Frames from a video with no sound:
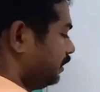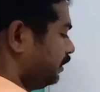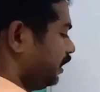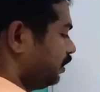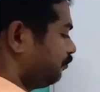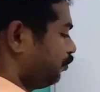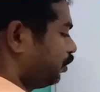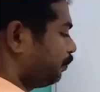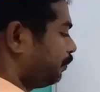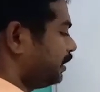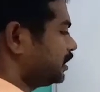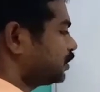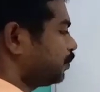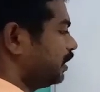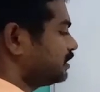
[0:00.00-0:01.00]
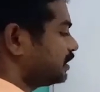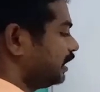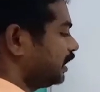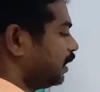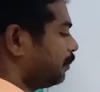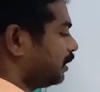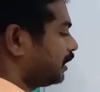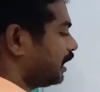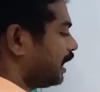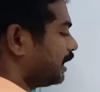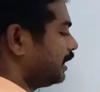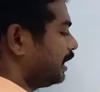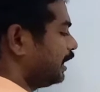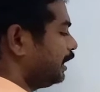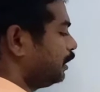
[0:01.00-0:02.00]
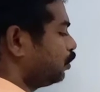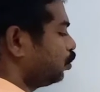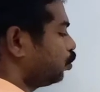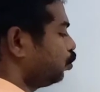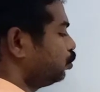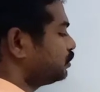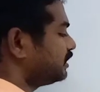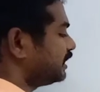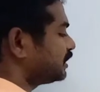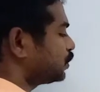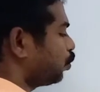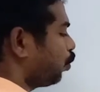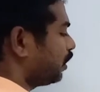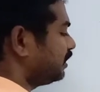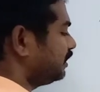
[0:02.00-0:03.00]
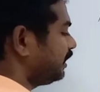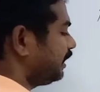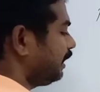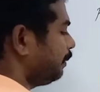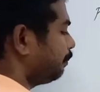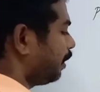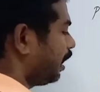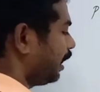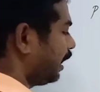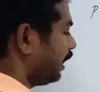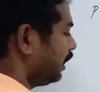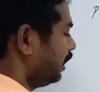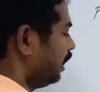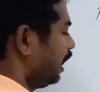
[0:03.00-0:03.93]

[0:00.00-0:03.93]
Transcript: Therefore principal is nothing but 100 into 2613 by